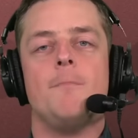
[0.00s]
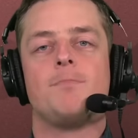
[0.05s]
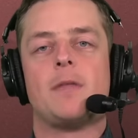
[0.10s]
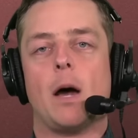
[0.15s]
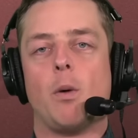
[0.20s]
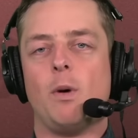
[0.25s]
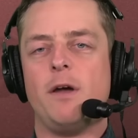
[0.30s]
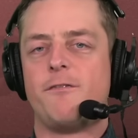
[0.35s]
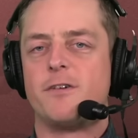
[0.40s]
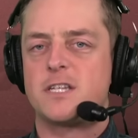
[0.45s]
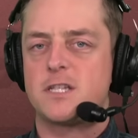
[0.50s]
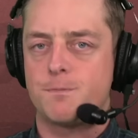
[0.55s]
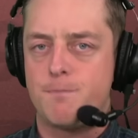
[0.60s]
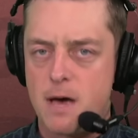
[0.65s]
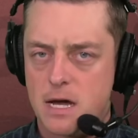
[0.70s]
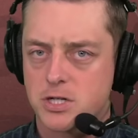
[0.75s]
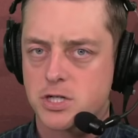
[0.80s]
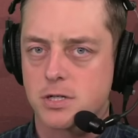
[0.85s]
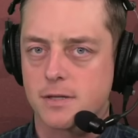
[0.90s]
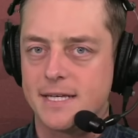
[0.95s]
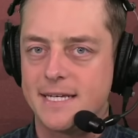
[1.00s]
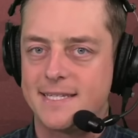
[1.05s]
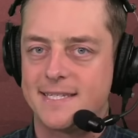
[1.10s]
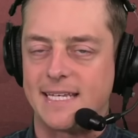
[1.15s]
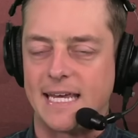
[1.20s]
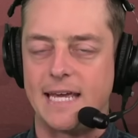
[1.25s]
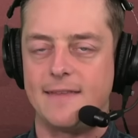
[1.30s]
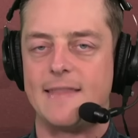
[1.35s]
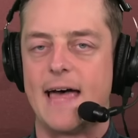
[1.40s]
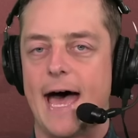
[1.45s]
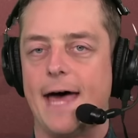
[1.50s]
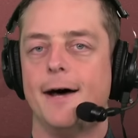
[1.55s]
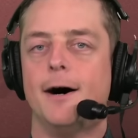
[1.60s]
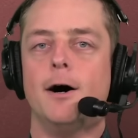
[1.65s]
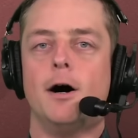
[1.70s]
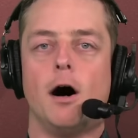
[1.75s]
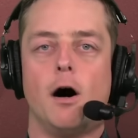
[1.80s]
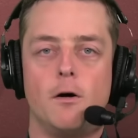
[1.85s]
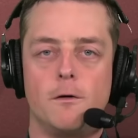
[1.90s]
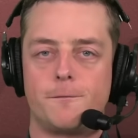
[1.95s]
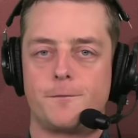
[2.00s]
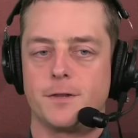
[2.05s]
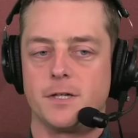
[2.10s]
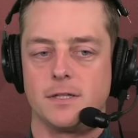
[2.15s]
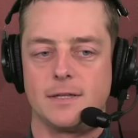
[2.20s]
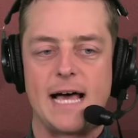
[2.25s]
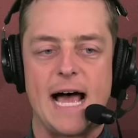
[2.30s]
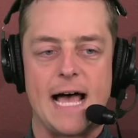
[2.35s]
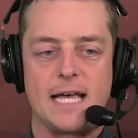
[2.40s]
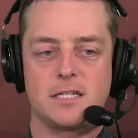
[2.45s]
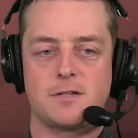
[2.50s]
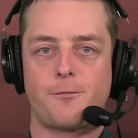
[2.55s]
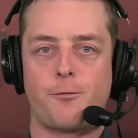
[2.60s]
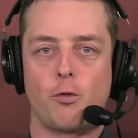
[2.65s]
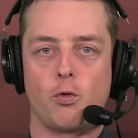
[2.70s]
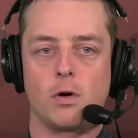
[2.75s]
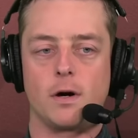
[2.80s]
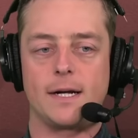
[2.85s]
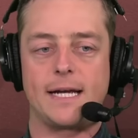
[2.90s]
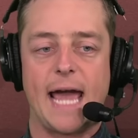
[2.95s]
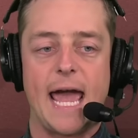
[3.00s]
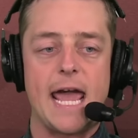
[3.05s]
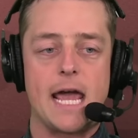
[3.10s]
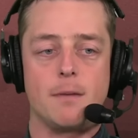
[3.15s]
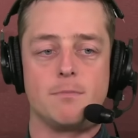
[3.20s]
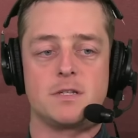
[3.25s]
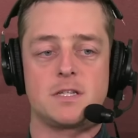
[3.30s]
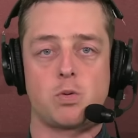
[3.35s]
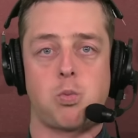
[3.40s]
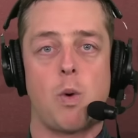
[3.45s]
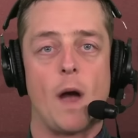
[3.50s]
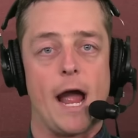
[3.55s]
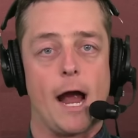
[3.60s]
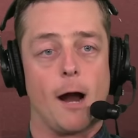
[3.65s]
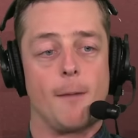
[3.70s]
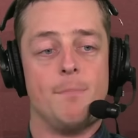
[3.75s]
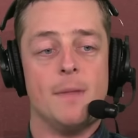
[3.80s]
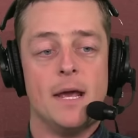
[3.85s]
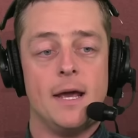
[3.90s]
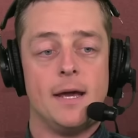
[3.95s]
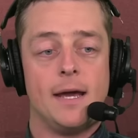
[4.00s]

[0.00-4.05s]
and we've especially seen that over the last four games where